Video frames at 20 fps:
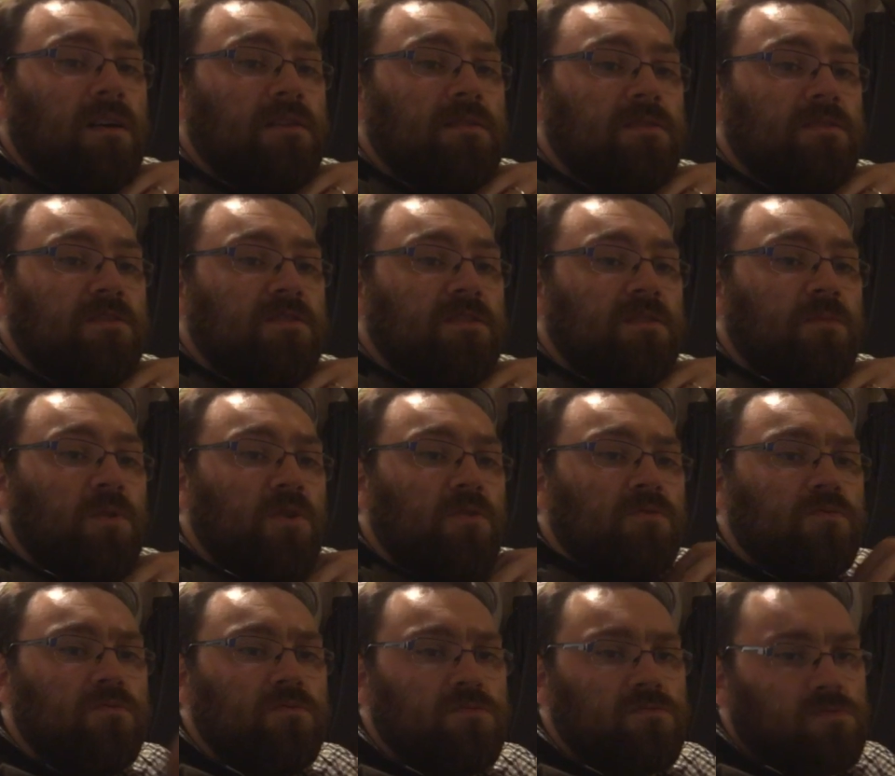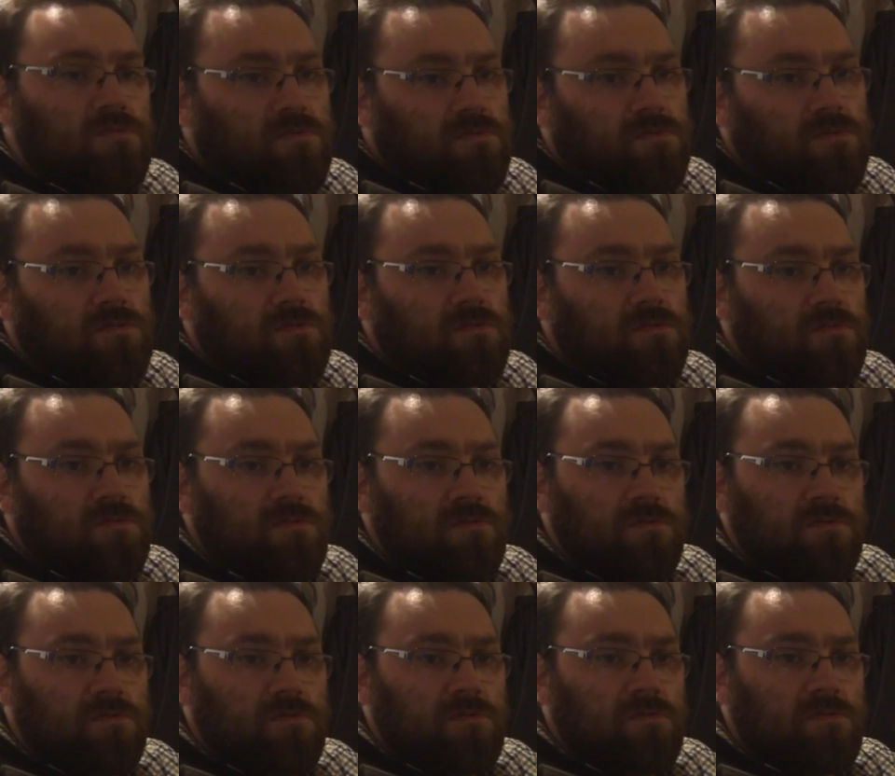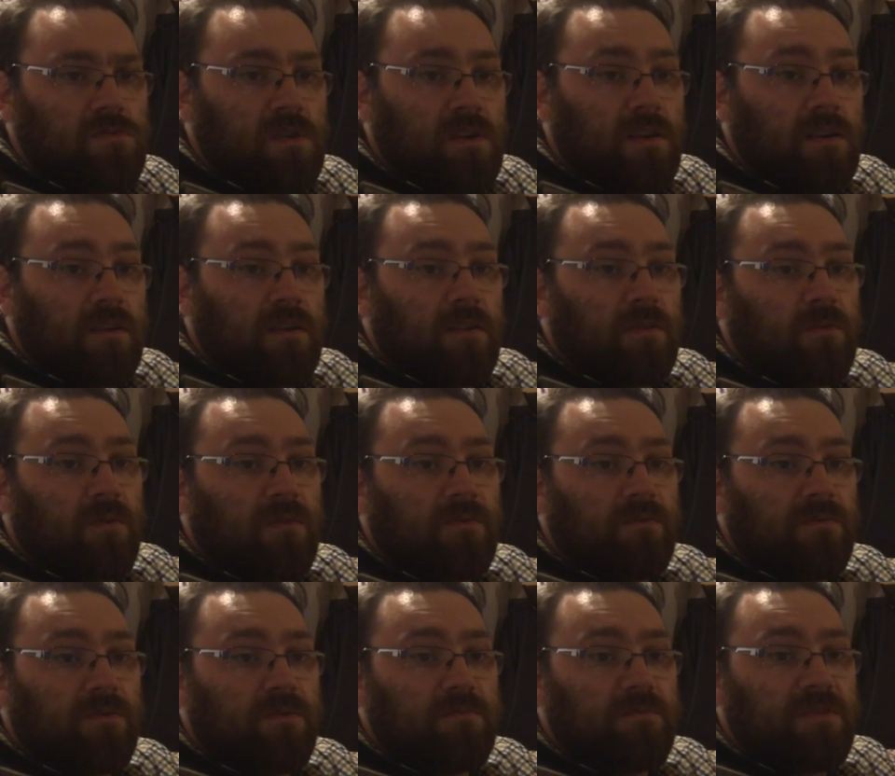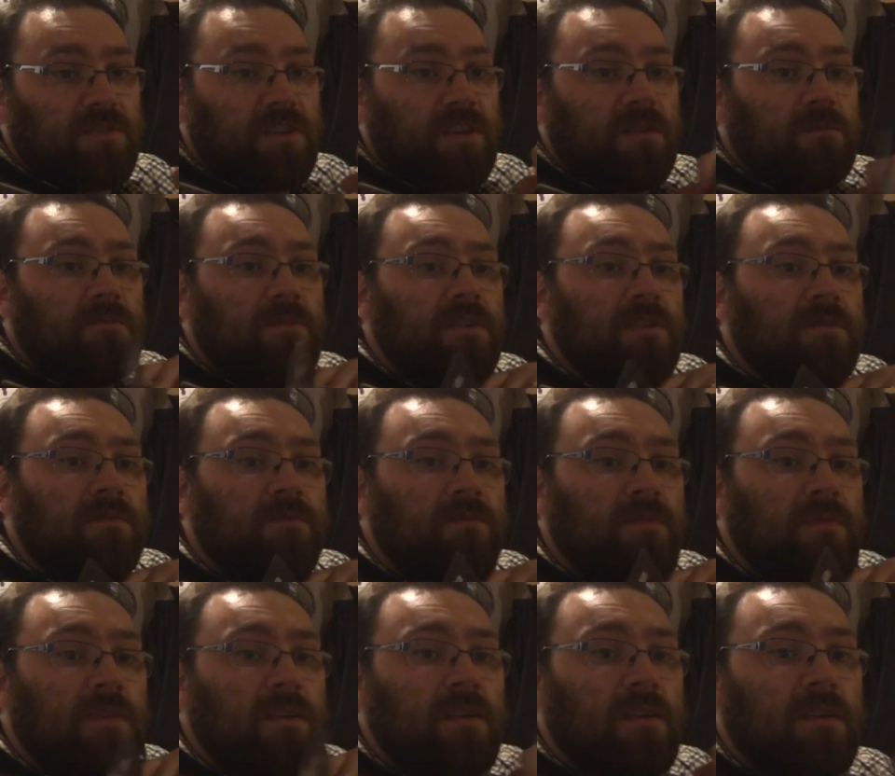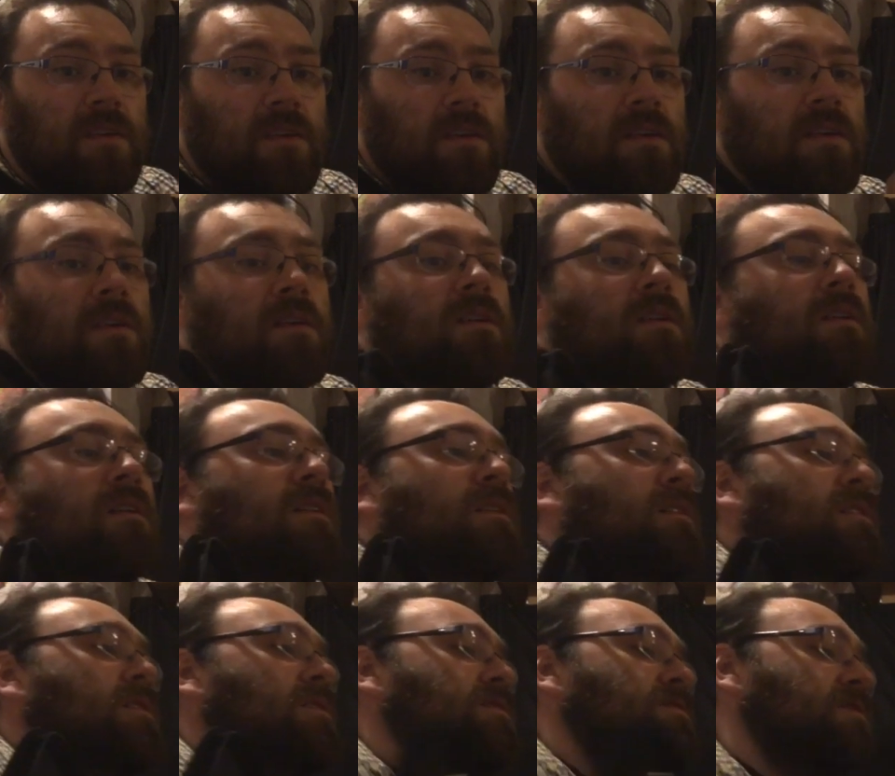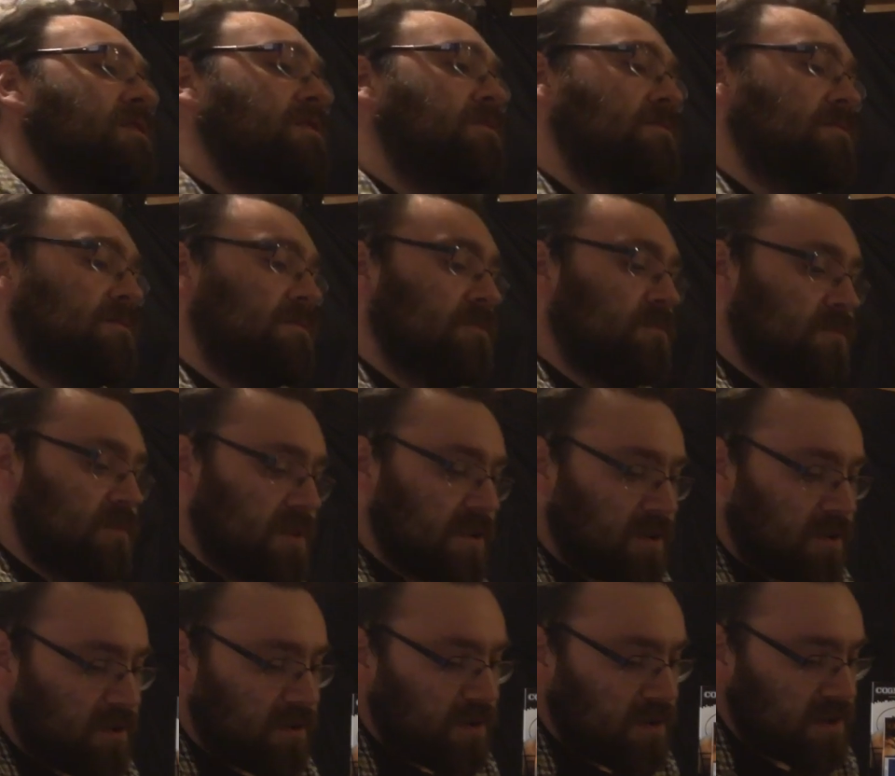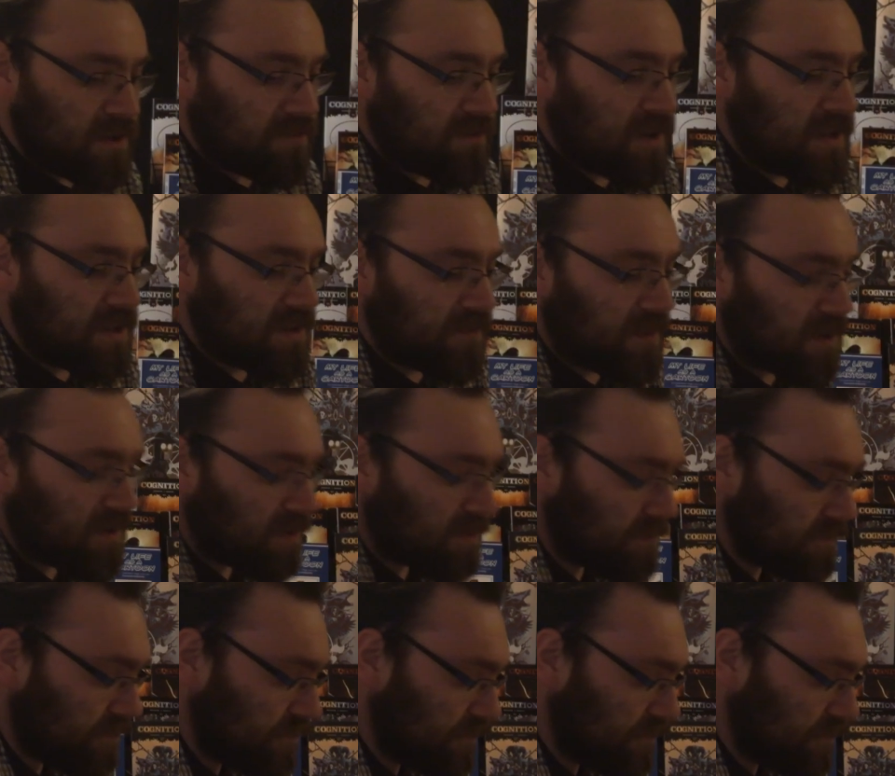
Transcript: and Simo, and another one from Sam there. So we got a nice range of art.